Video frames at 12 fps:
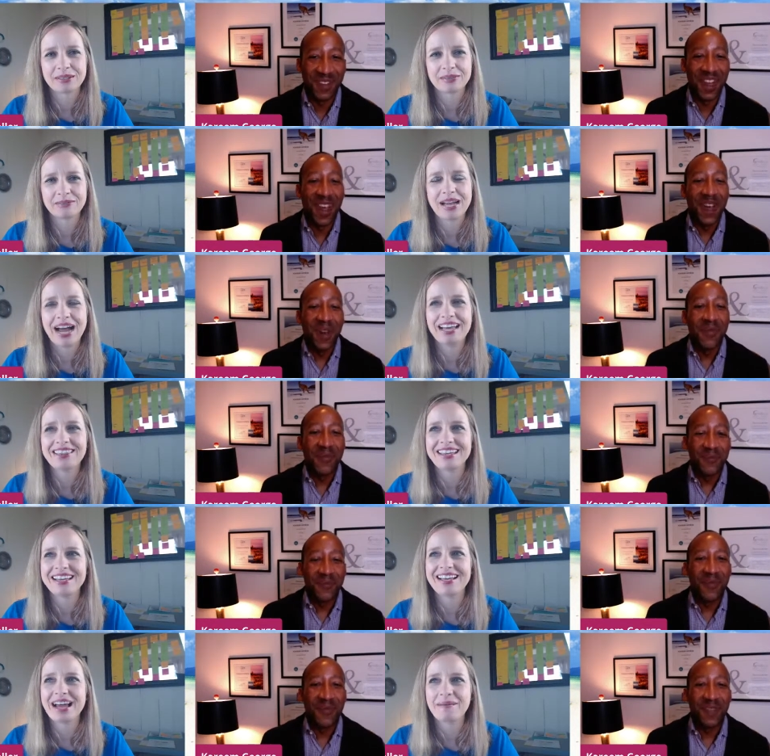Speaker 1: yeah, I
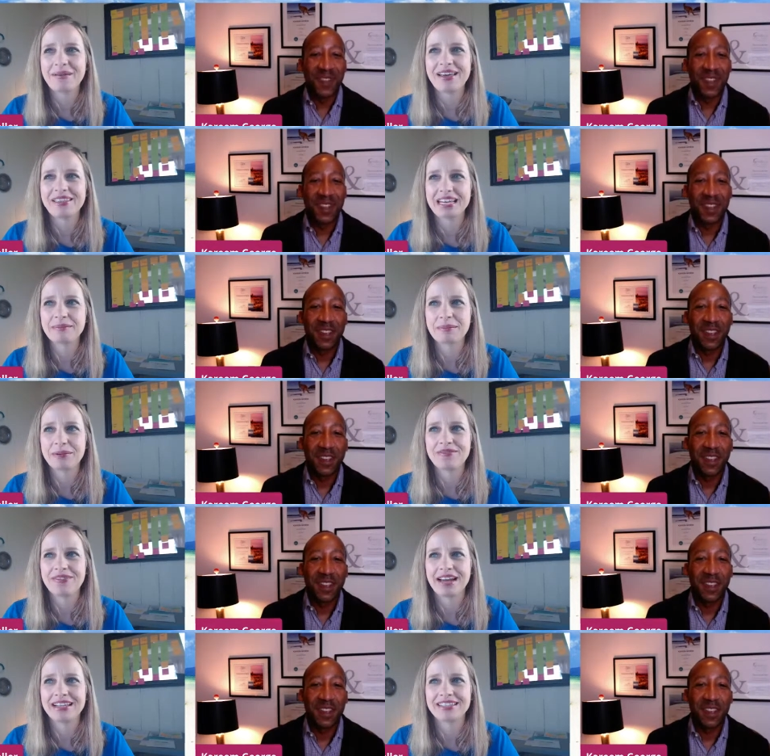think it, I'm, I think it might be
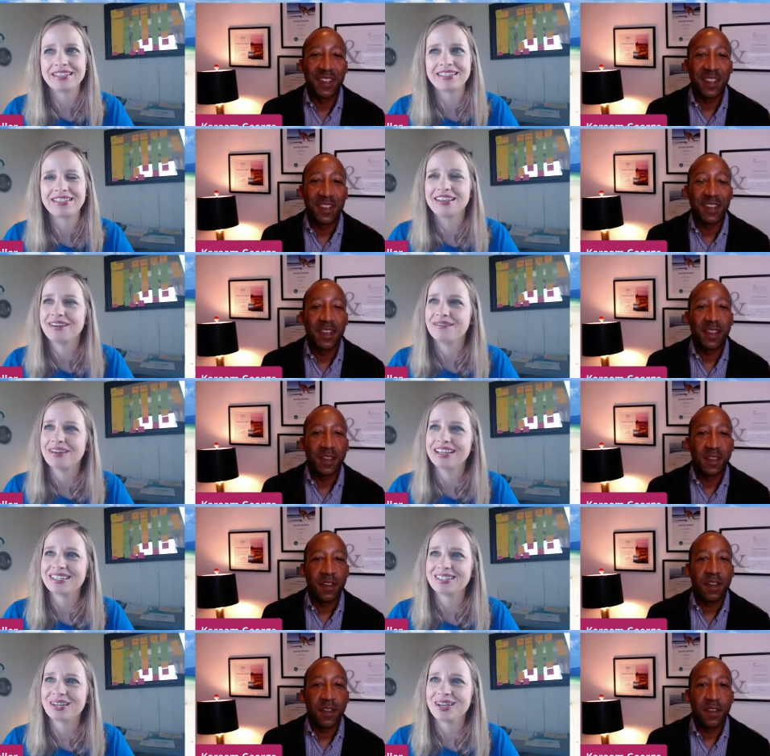fat,
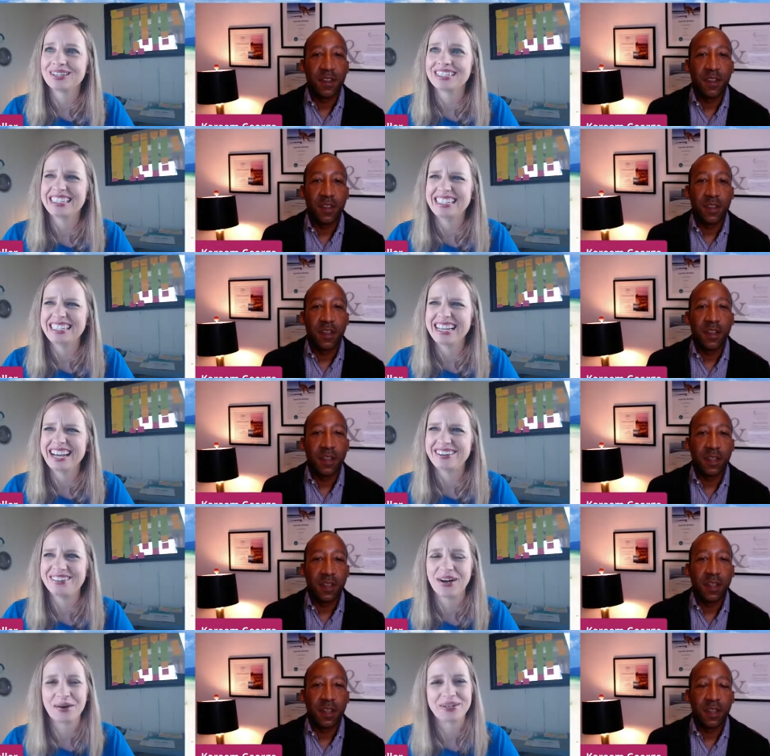fat, salt, heat. I
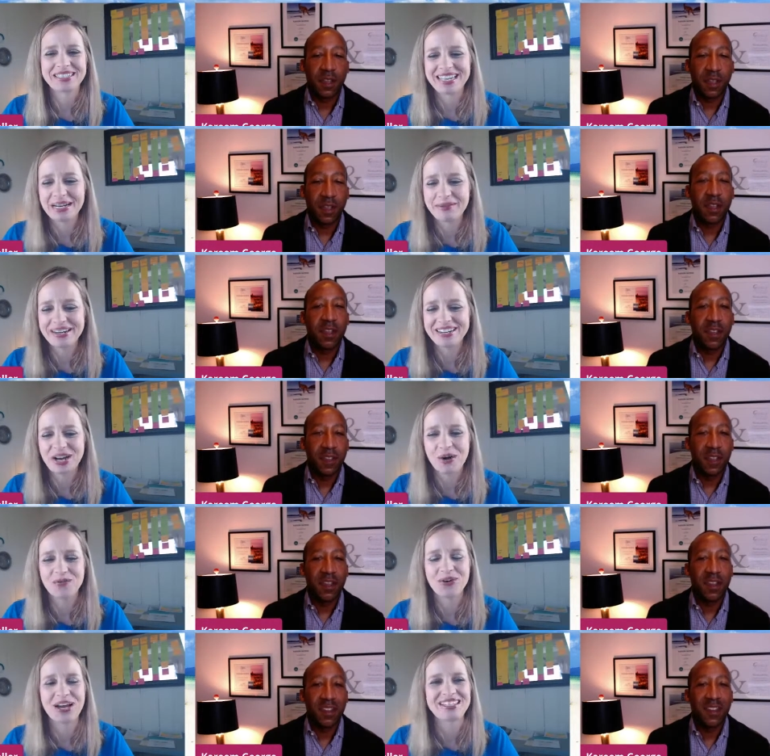don't know. Does anybody know?
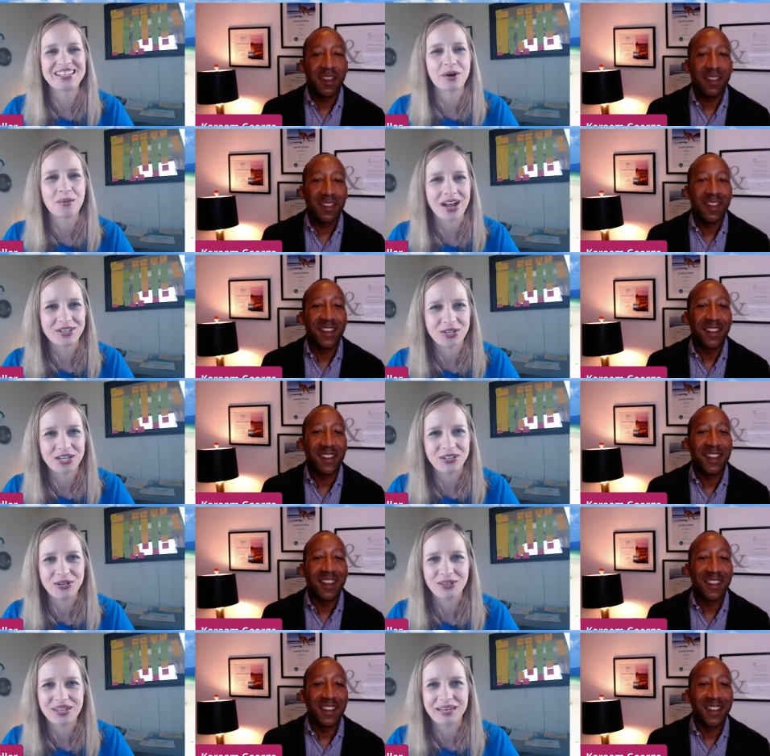If you guys are watching and
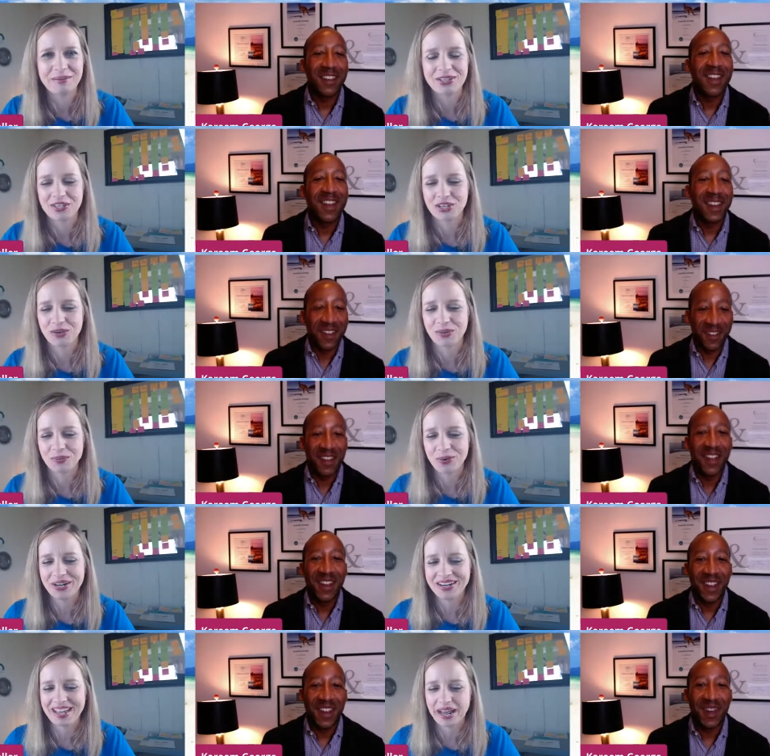you know the name yeah. of the show,
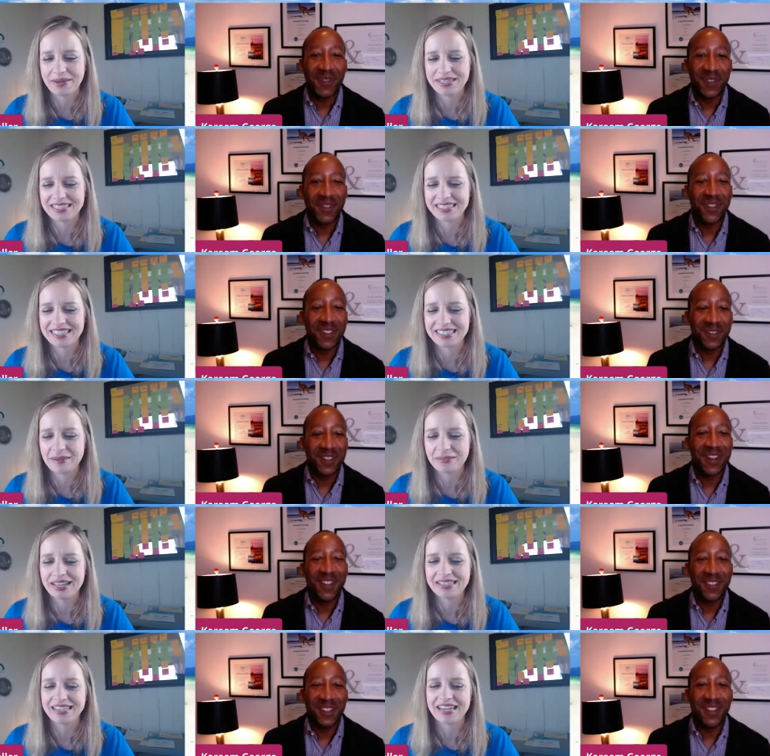put it in comments because it's
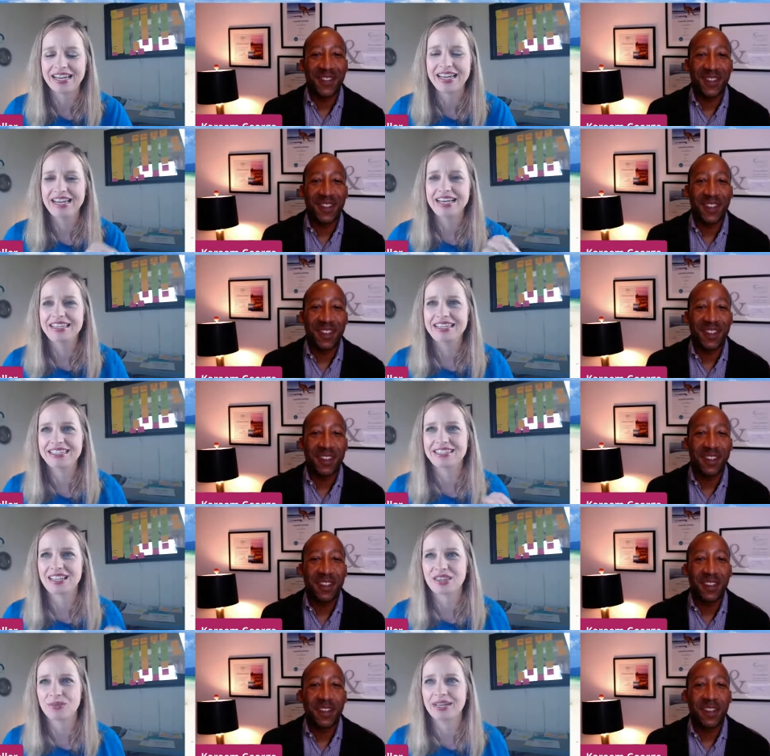something. It's like these are
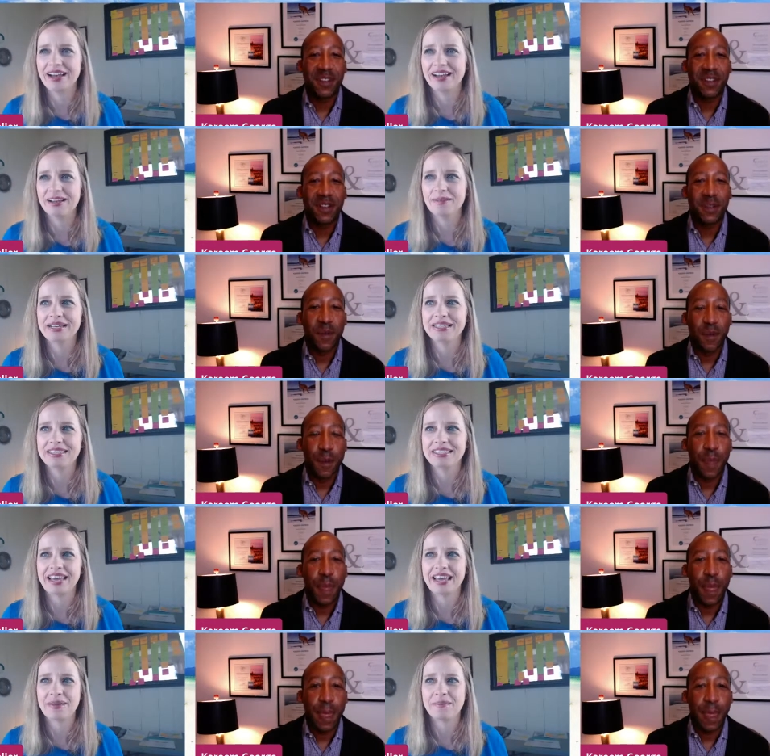the three elements
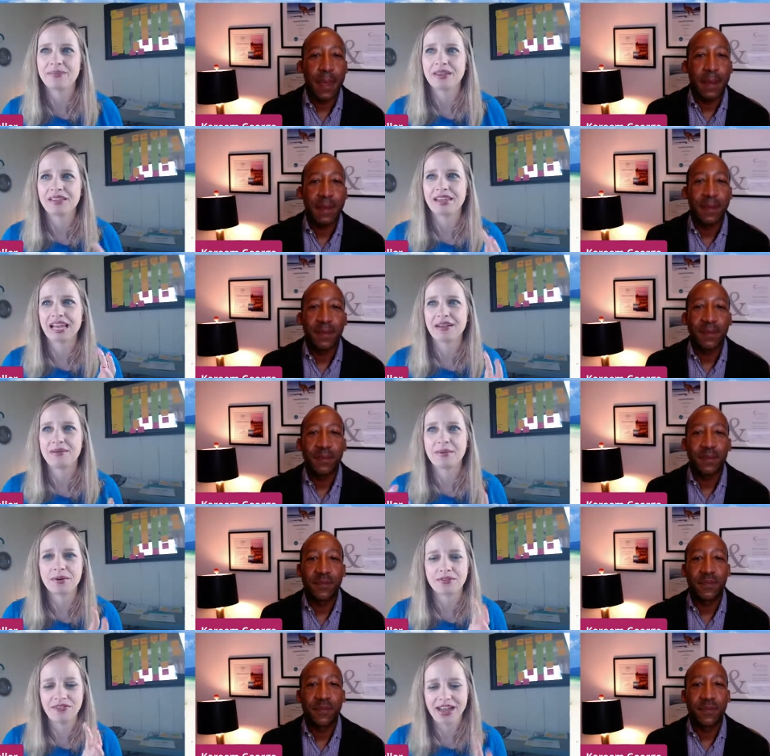that like I
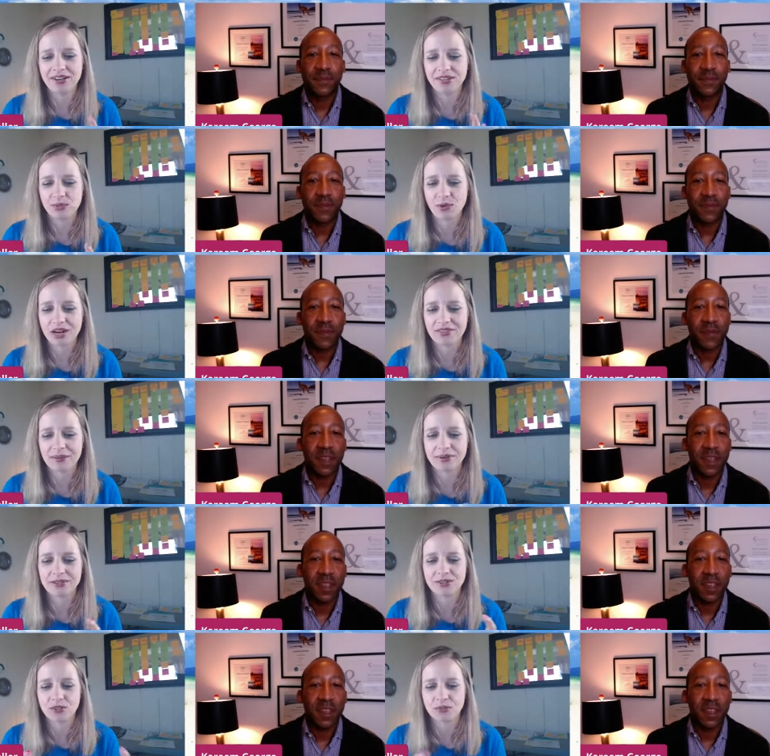remember fat is one of them
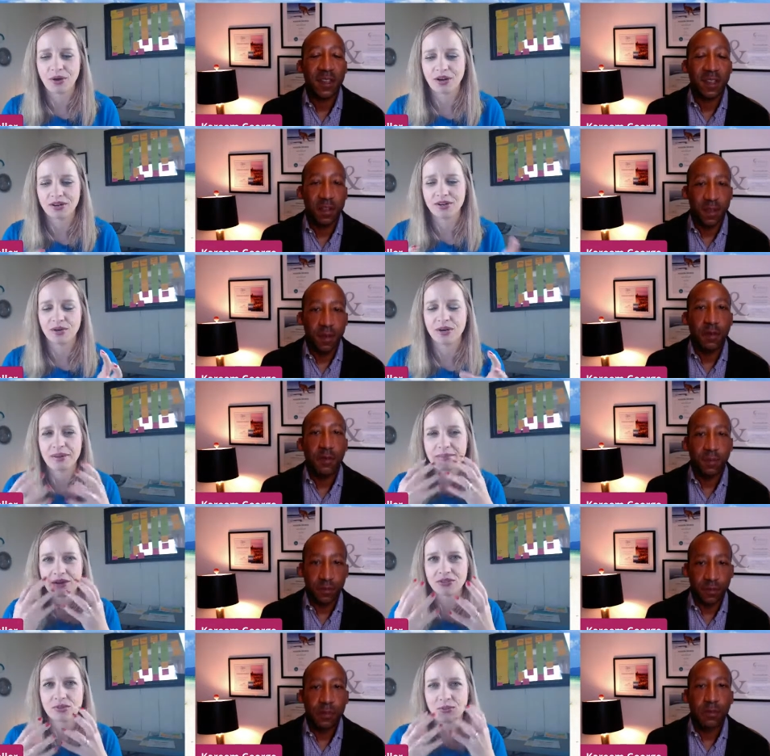because there's butter and oil. My
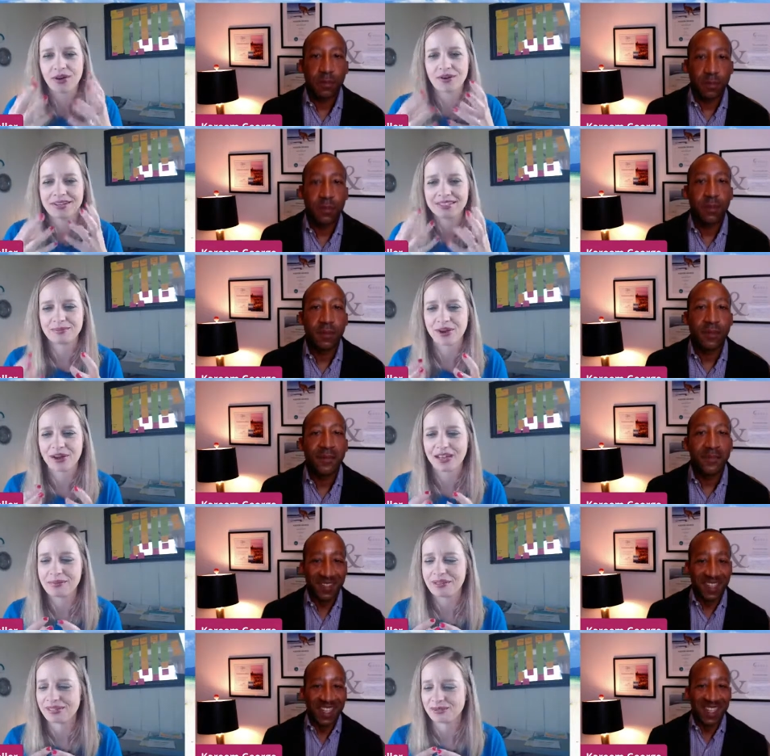mouth is watering as I'm talking
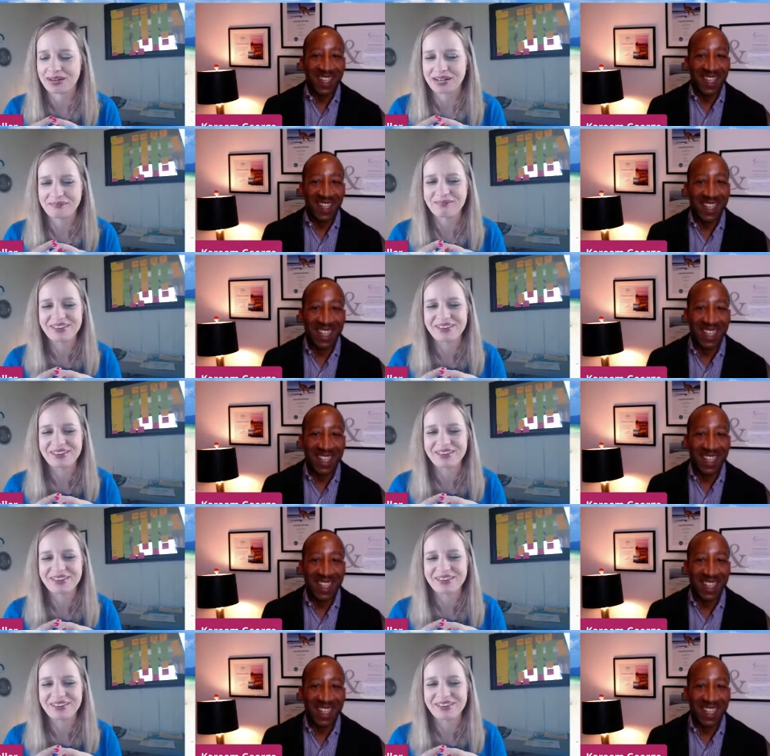about this right now.